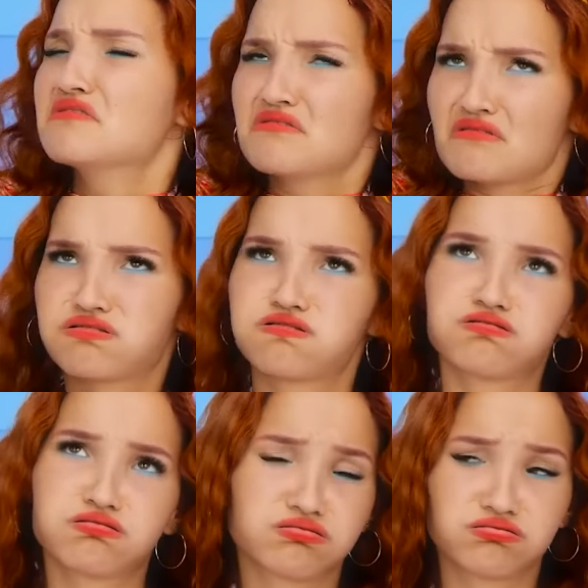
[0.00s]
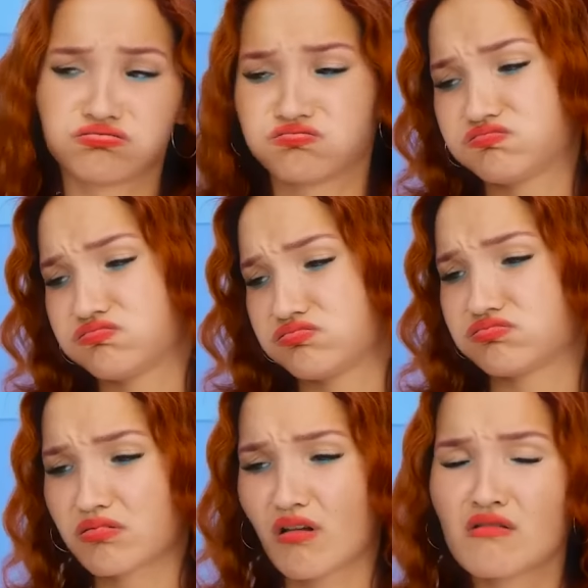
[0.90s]
of chips.
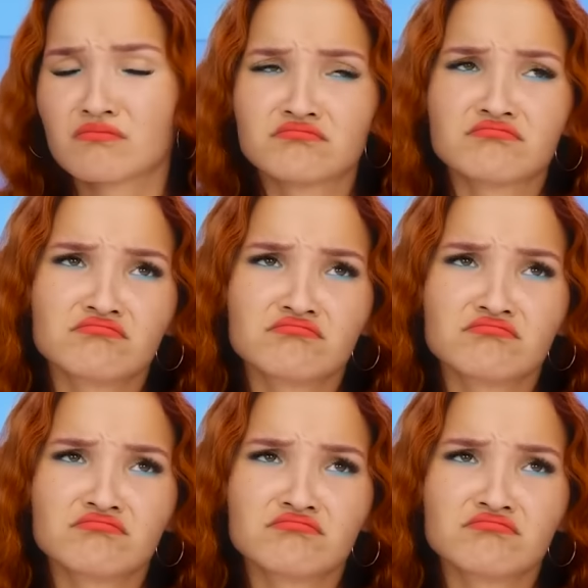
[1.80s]
Now what am I gonna